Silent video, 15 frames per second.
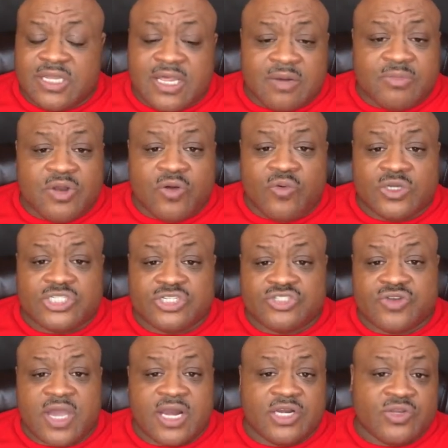Let them know what you're
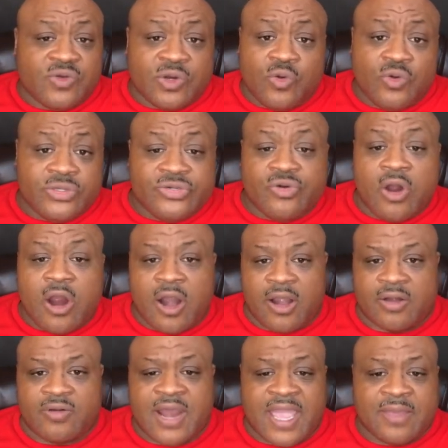trying to do and who you
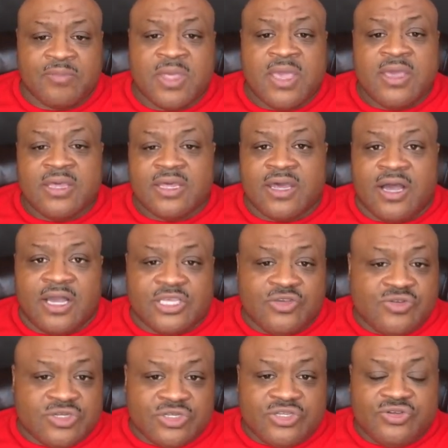are, right?
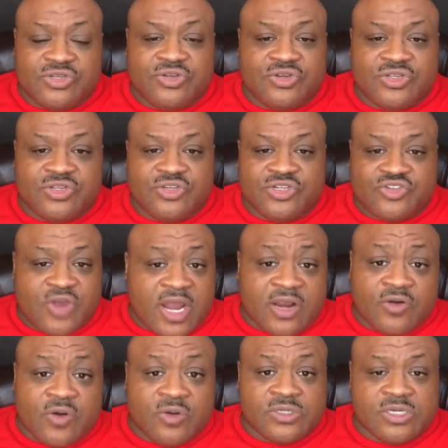You're trying to
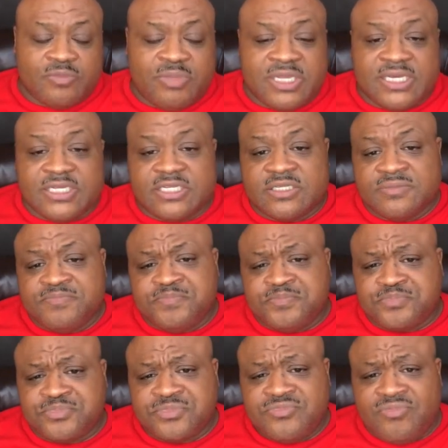grow your business
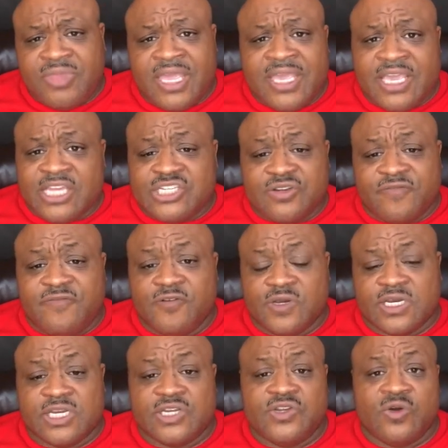and get your foot
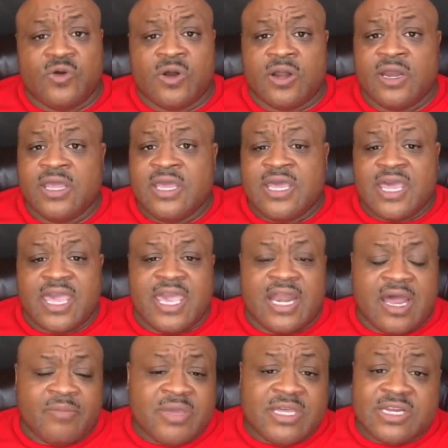in the door. And
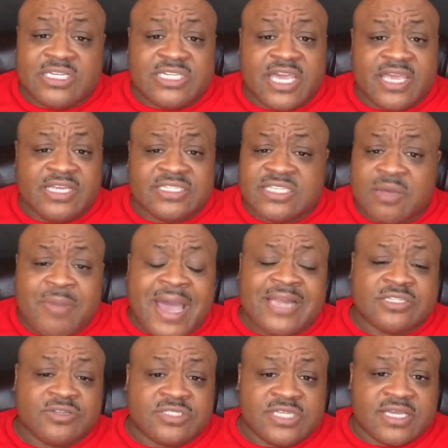I'm here to tell you,
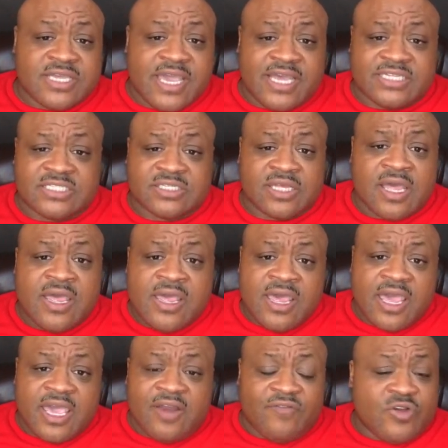somebody's going to say yes.
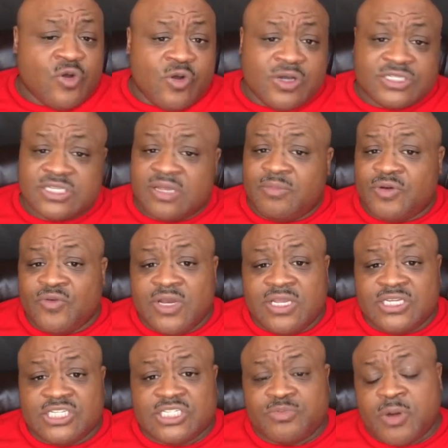And of course, I'm a
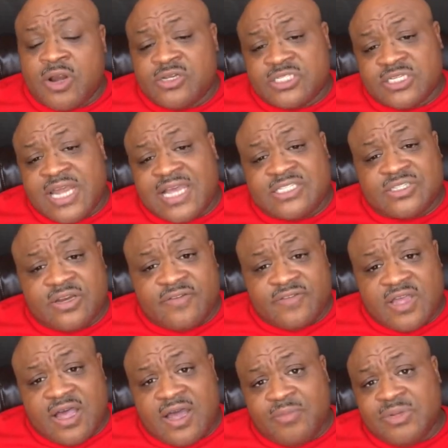religious person. I serve
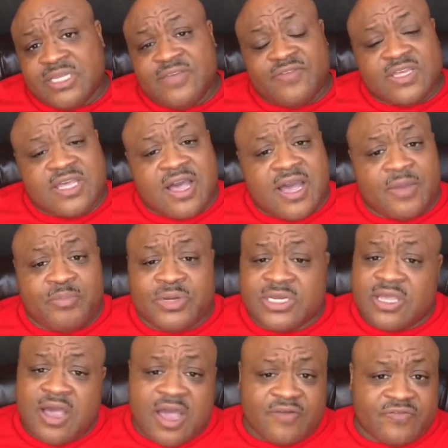God, believe in God,
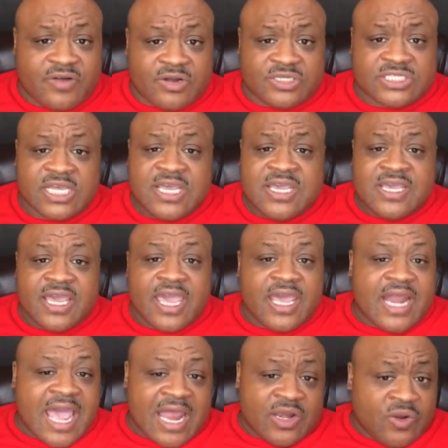put God first.
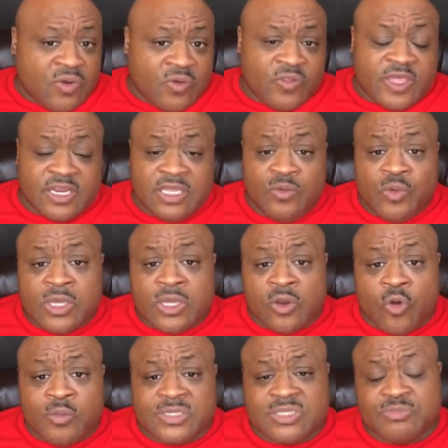And I know that he will
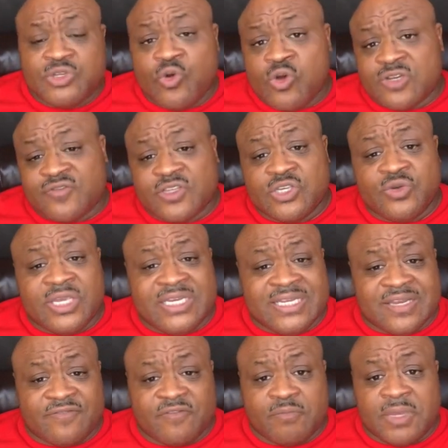open some doors for you. He
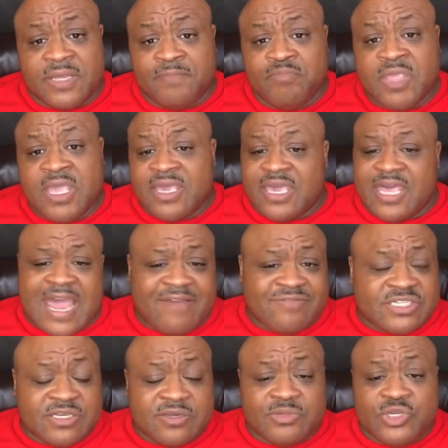did it for me, and I've
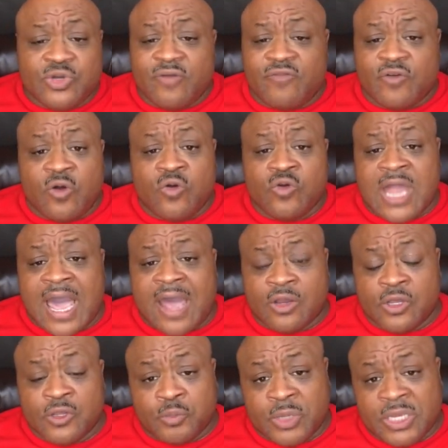seen him do it for a whole lot of
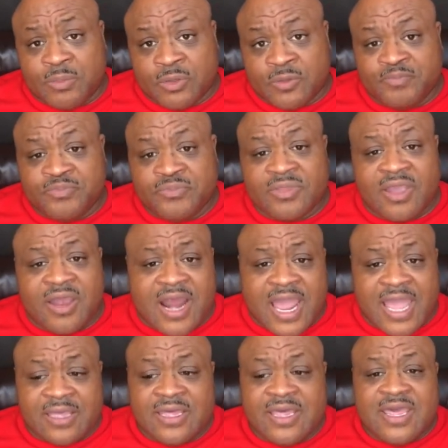other people. All
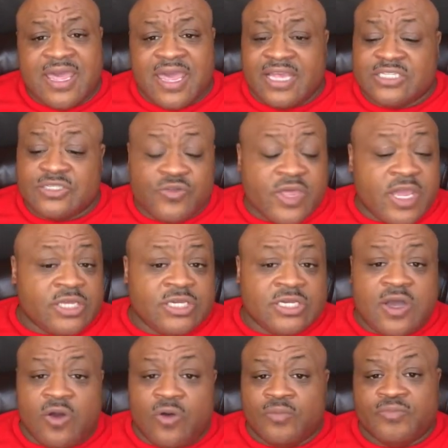right. And so there you
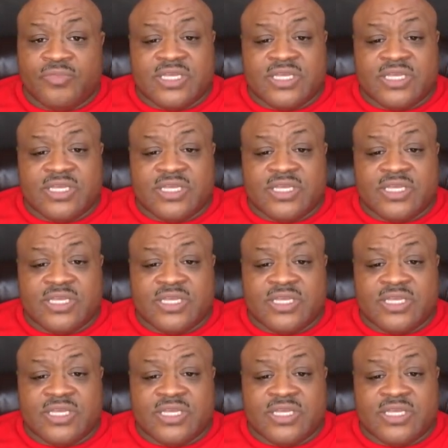go.